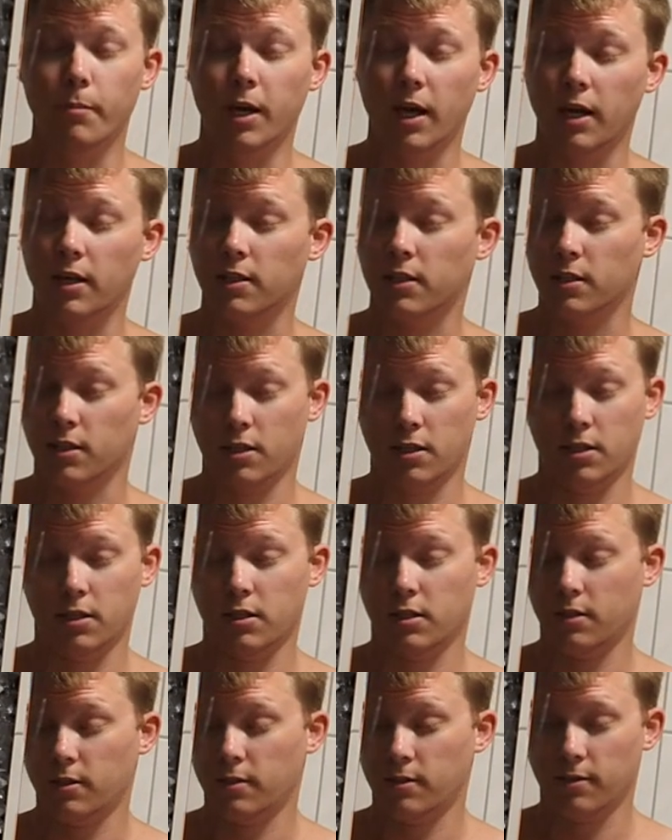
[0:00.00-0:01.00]

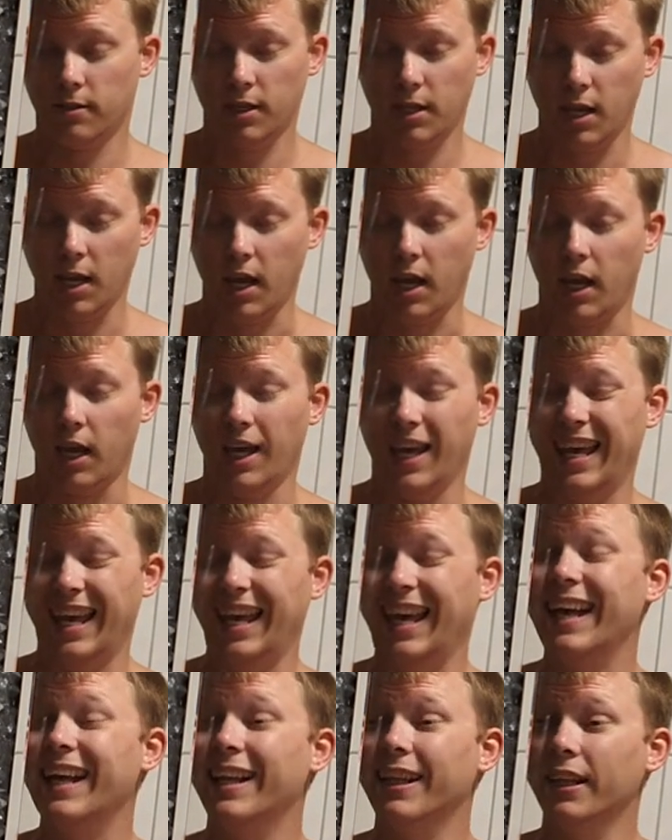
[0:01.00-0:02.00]
as yeah,
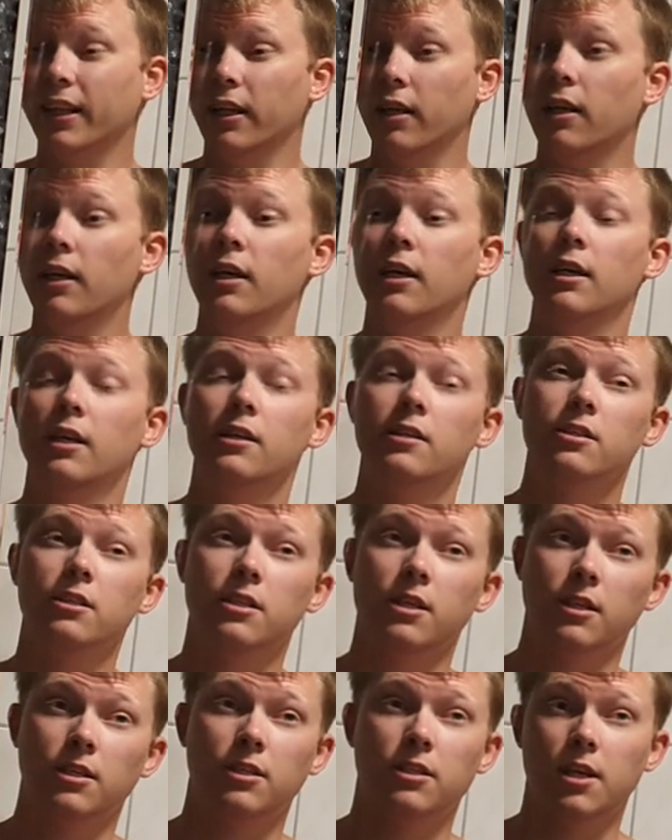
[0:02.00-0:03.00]
hell,
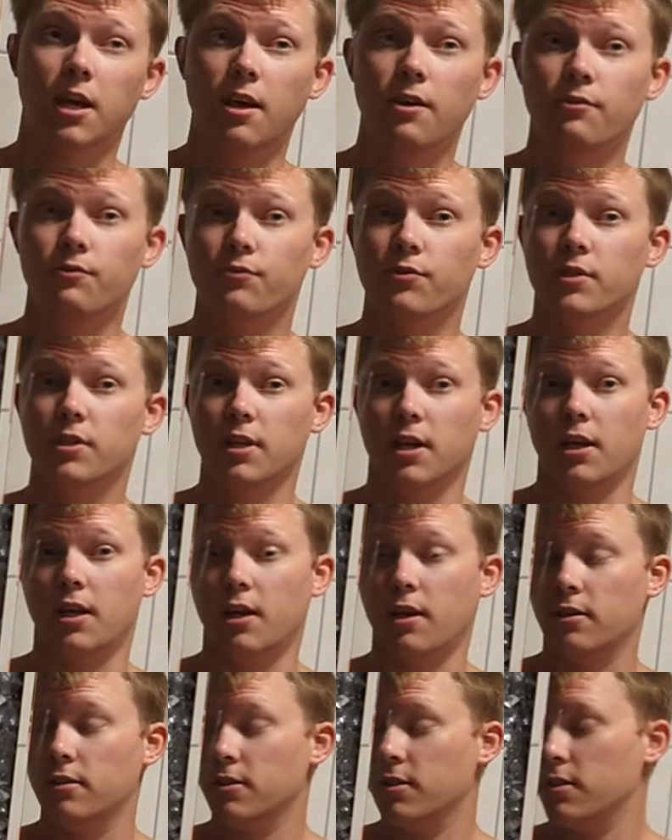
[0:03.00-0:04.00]
stay safe, stay,
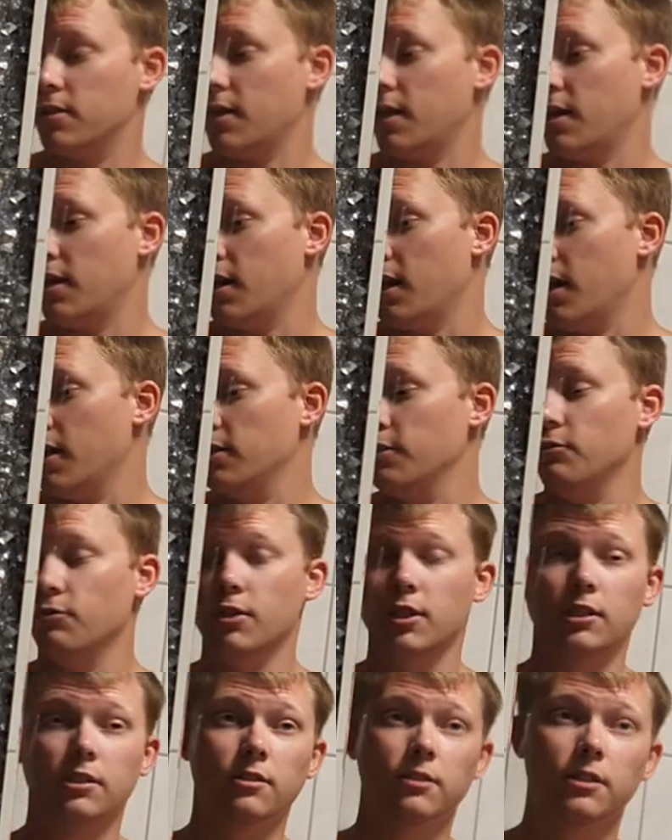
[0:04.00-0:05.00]
stay
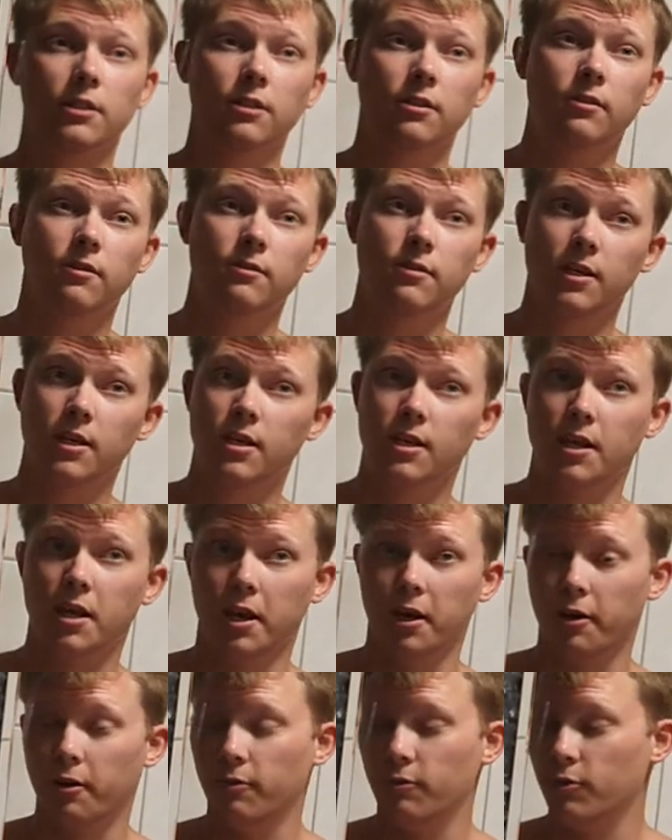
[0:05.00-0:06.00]
hydrated, take
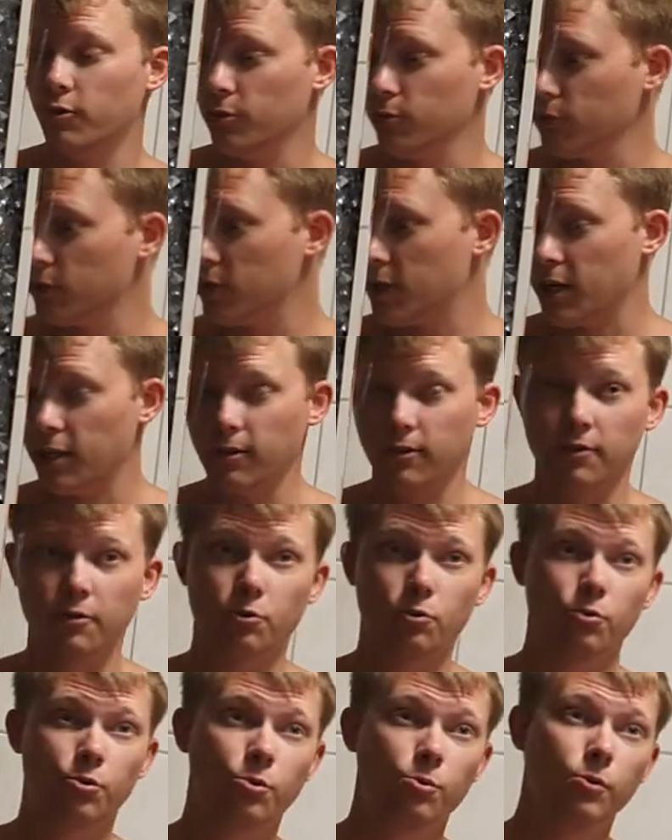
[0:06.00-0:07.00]
care, don't get the
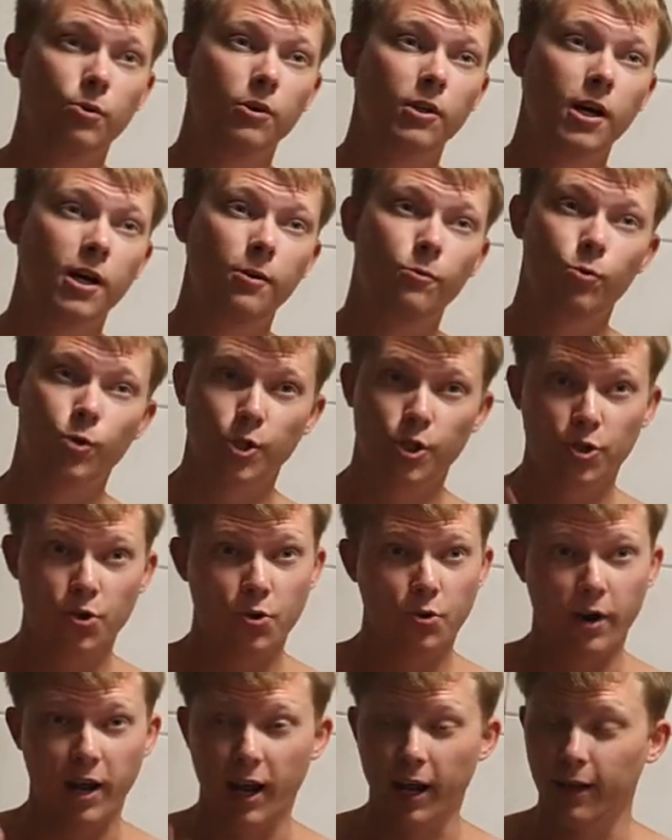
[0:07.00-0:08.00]
corona, wash
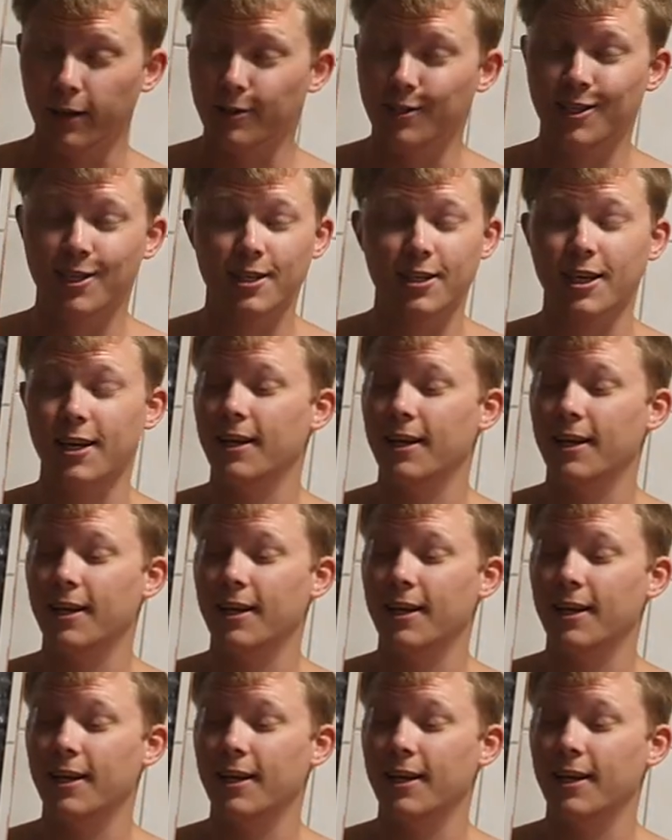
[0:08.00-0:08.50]
your hands.